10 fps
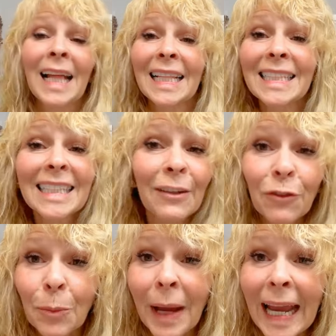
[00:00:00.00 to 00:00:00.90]
Let's see if
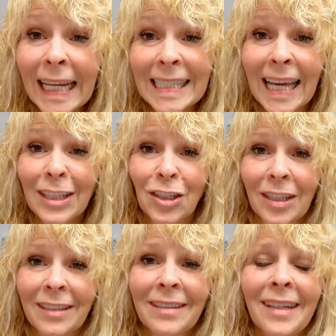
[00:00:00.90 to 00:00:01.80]
you're paying
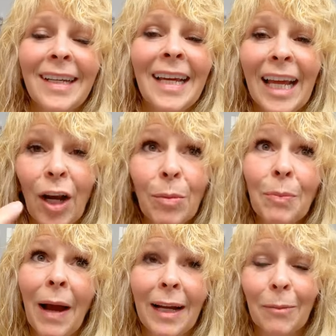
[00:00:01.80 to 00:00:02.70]
attention. And I'll be
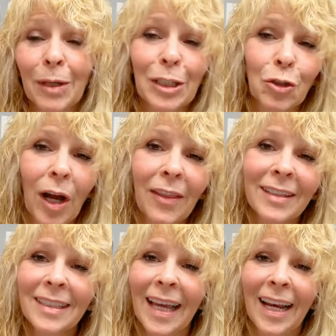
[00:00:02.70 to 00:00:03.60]
back. I'm gonna try
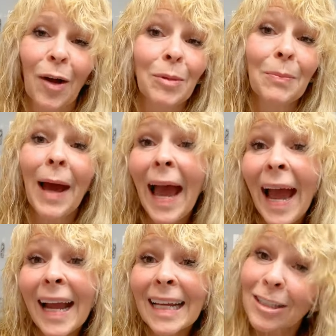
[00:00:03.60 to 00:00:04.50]
this and I'll be
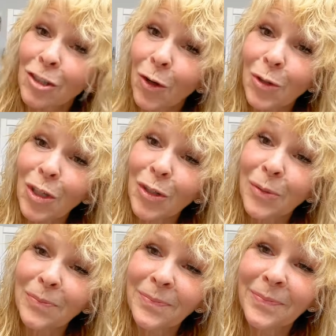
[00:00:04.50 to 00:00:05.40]
back and show
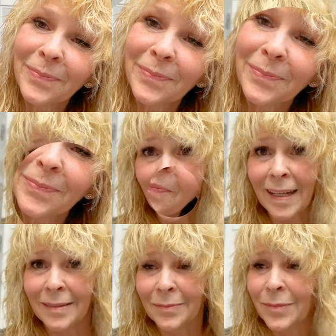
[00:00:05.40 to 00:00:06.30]
you.
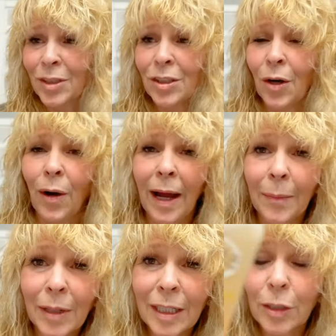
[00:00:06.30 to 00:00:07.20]
Okay, so I'm gonna